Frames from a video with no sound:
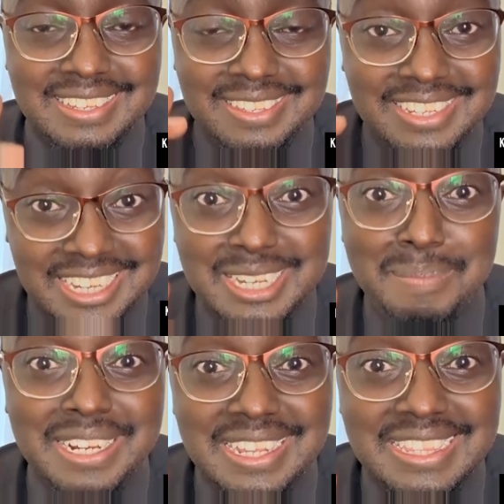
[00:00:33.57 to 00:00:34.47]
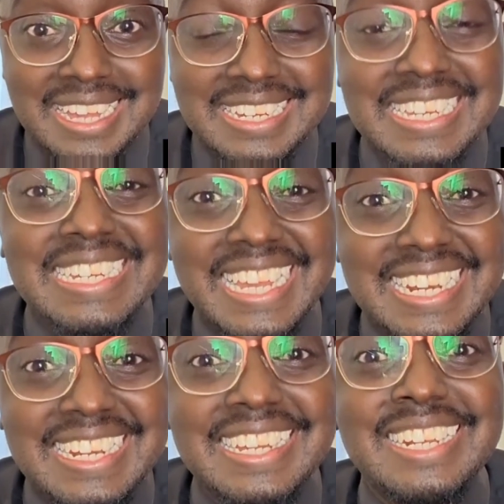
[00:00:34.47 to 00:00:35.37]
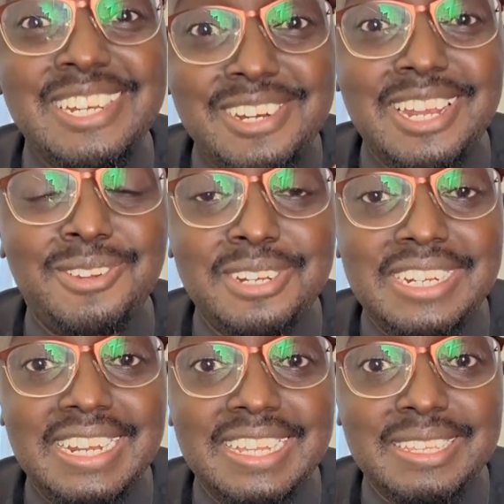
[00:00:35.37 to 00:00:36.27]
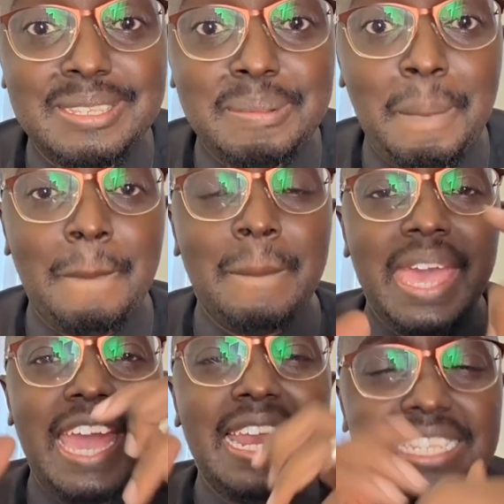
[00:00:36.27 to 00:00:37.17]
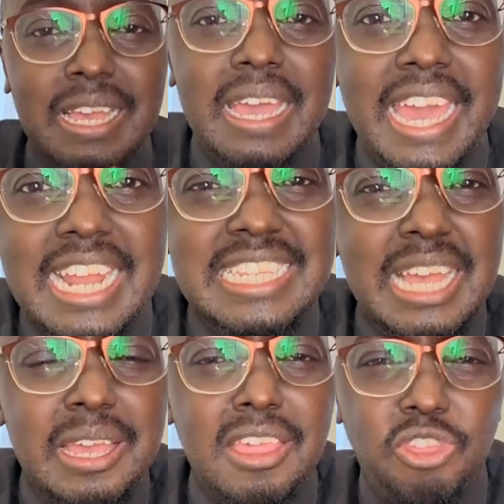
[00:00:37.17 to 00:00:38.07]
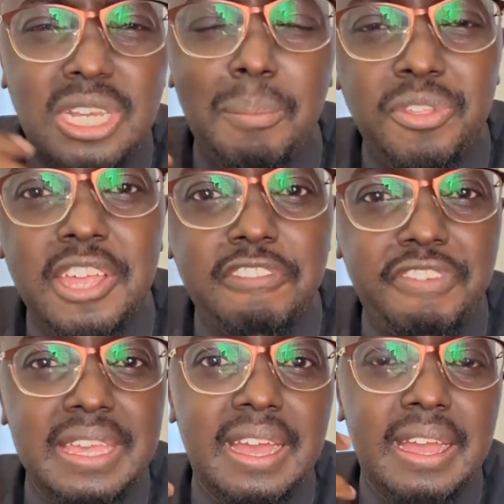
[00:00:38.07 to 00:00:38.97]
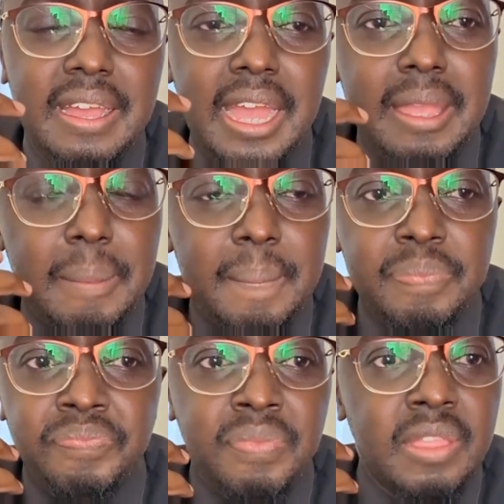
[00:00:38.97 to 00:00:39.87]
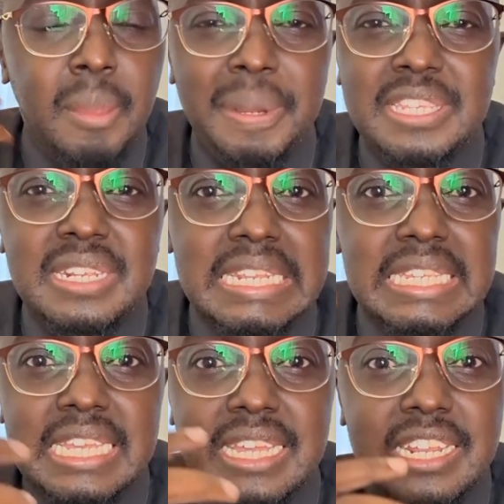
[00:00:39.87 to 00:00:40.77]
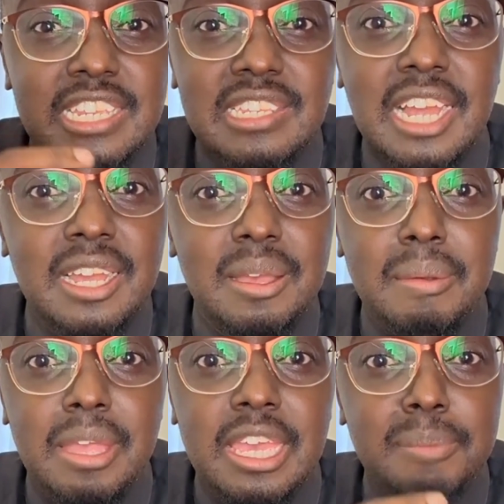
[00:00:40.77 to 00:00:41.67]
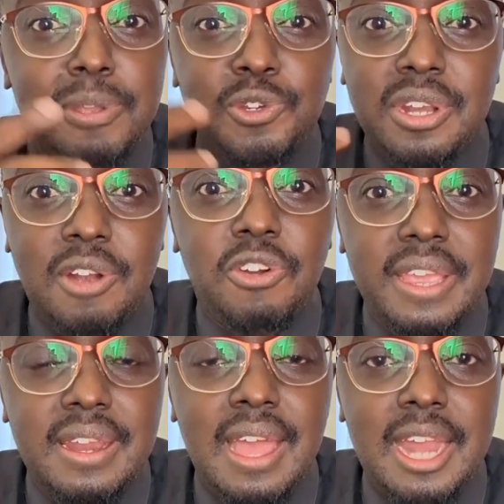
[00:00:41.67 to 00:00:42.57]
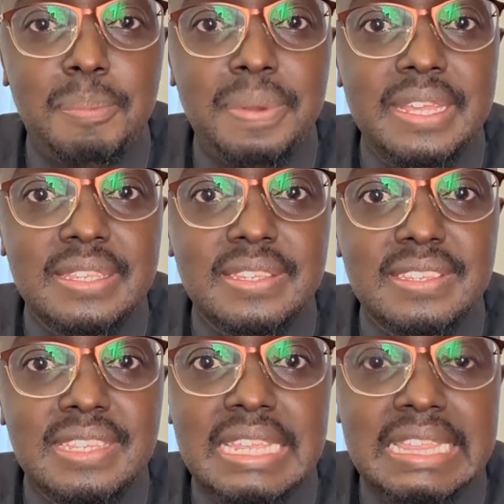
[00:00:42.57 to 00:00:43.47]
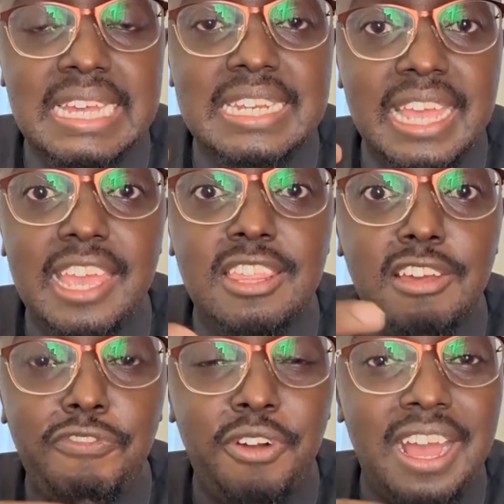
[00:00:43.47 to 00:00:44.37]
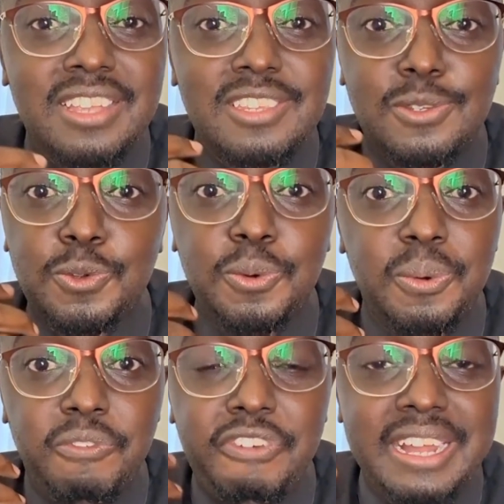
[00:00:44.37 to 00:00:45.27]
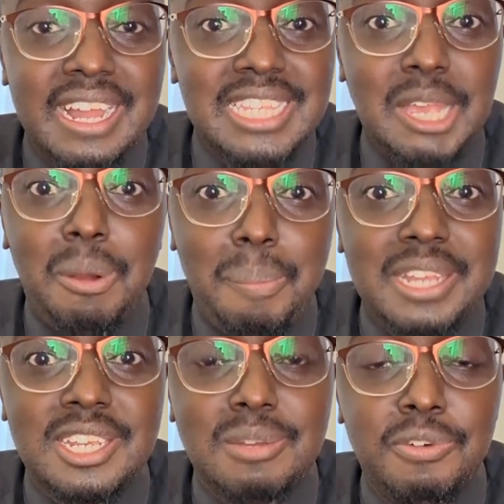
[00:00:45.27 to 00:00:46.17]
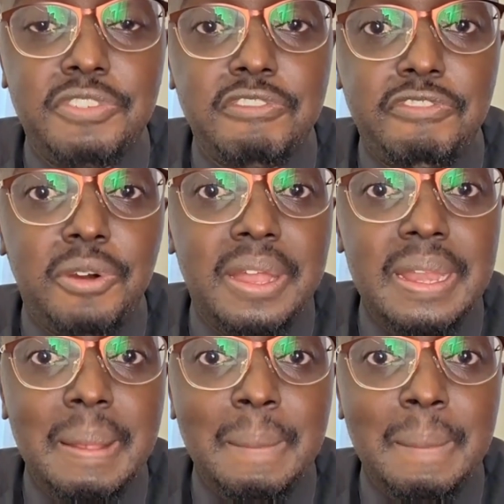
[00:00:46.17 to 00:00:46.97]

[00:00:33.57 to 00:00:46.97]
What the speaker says: Just imagine that, 10 trillion shillings. And as I thought about that figure, the president said that he's stuck in between a rock and a hard place. That either for us to finance our budget moving forward,